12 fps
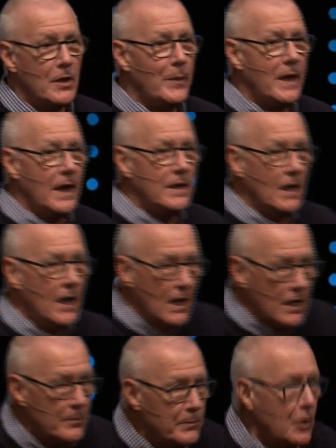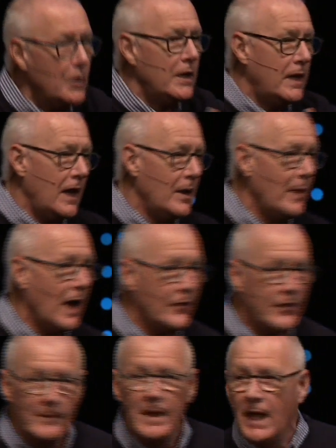You begin to communicate
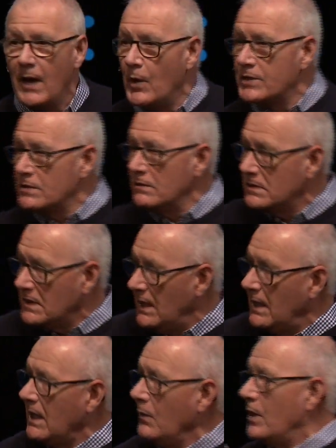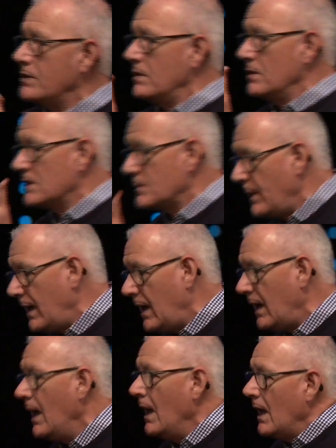about them, and what you think and what you
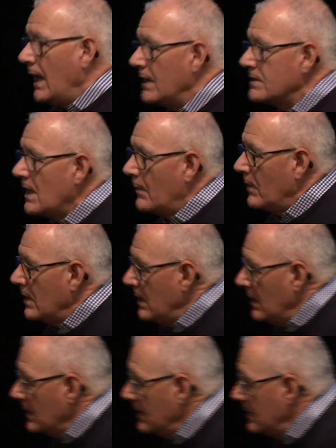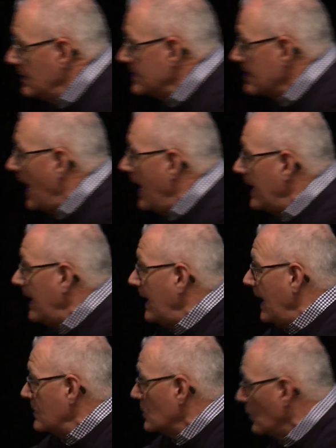speak ends up
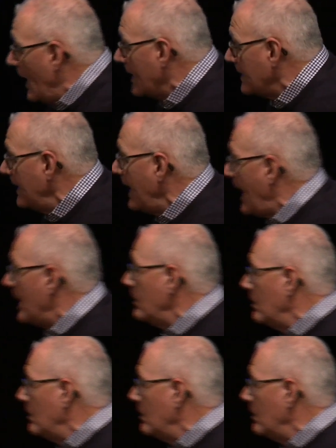designing and directing how